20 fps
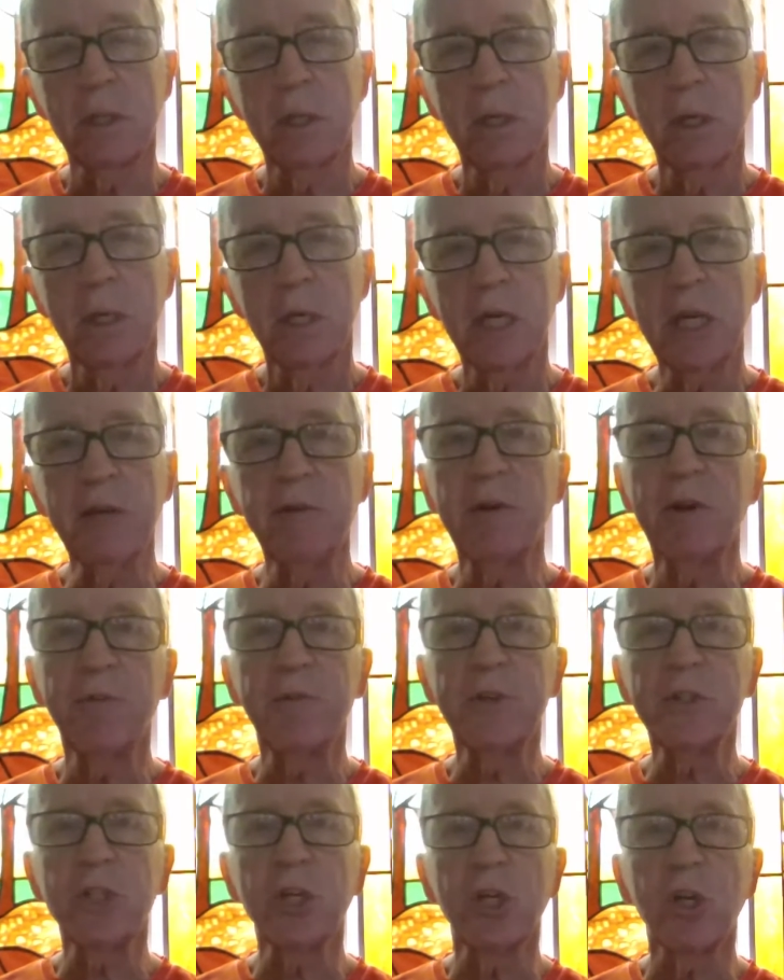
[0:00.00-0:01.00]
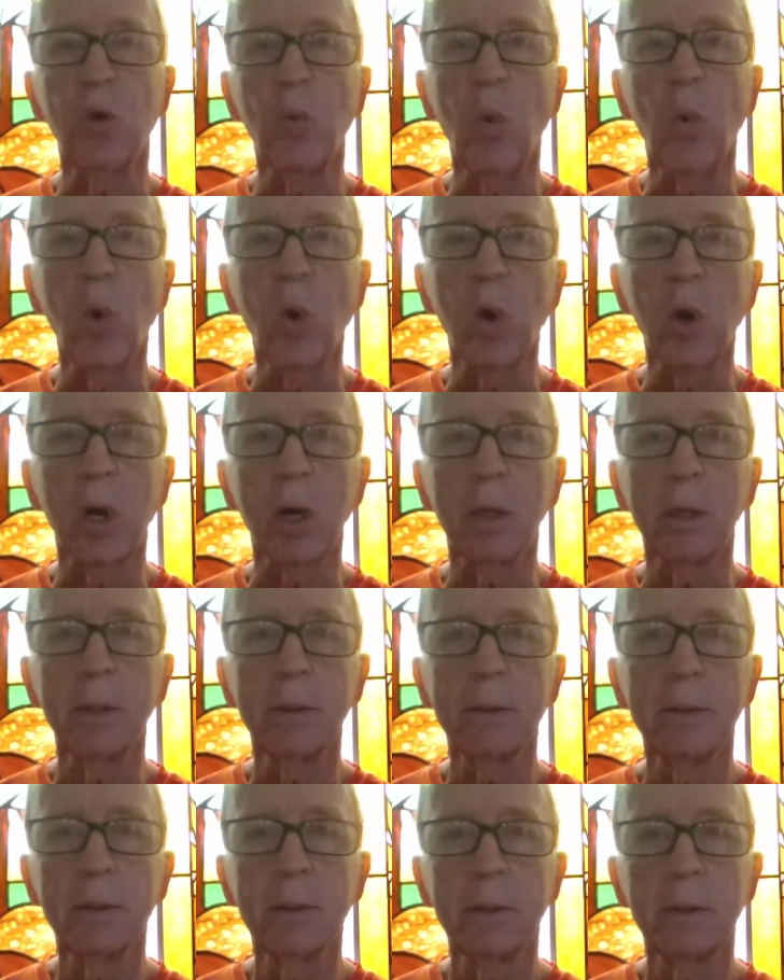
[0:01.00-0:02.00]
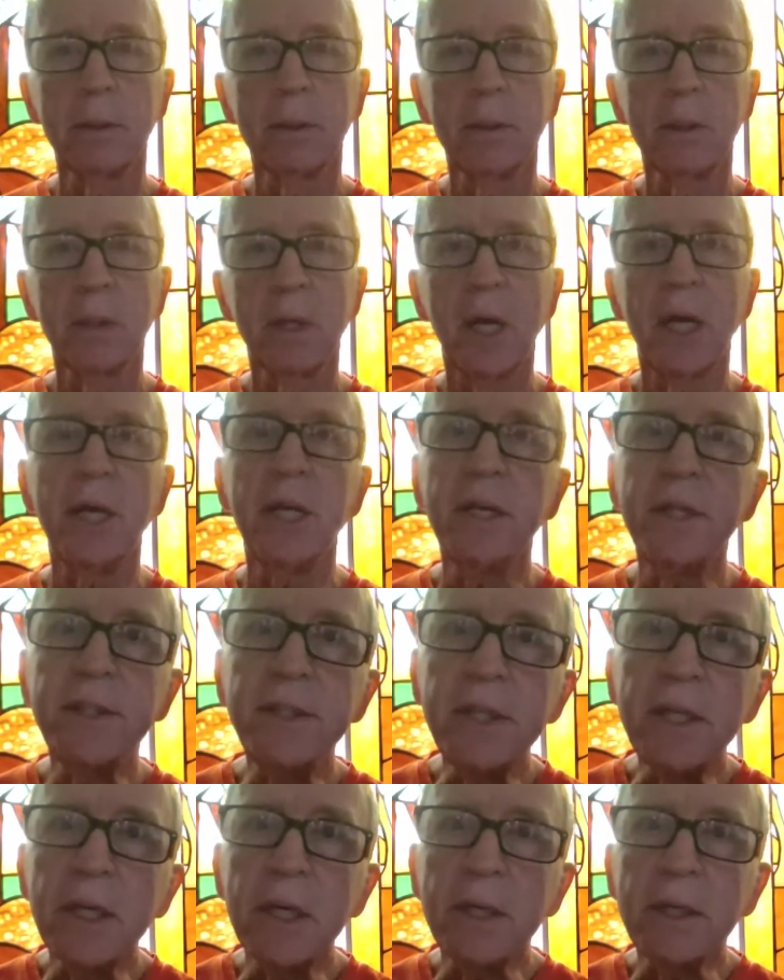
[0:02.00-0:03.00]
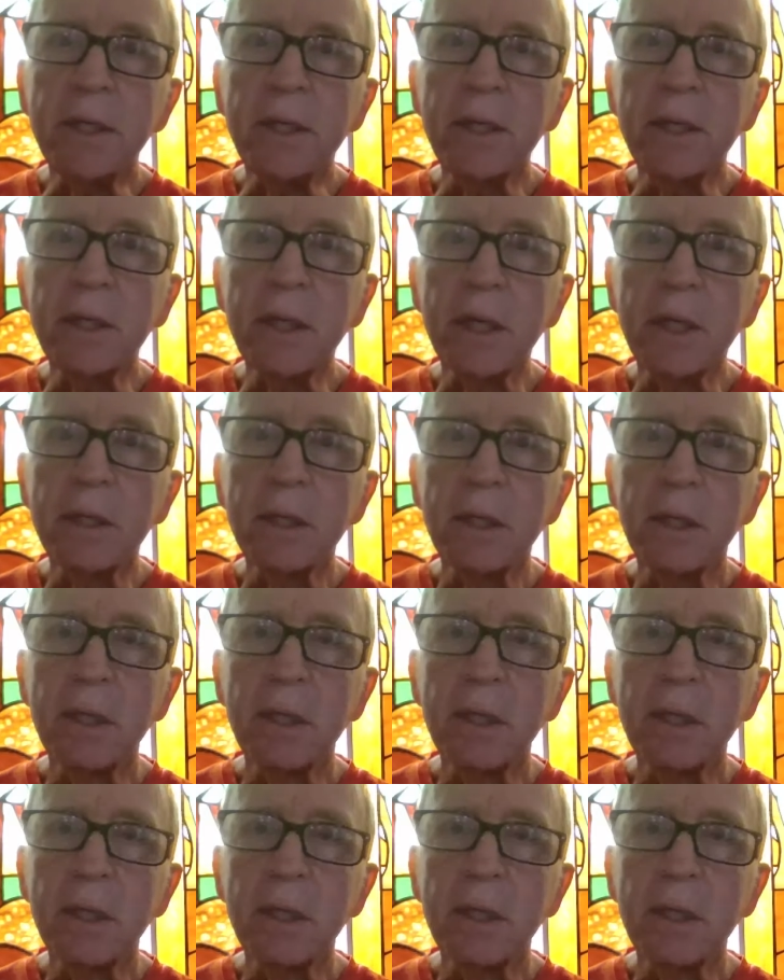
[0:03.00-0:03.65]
even if it took a war. And it did, didn't it?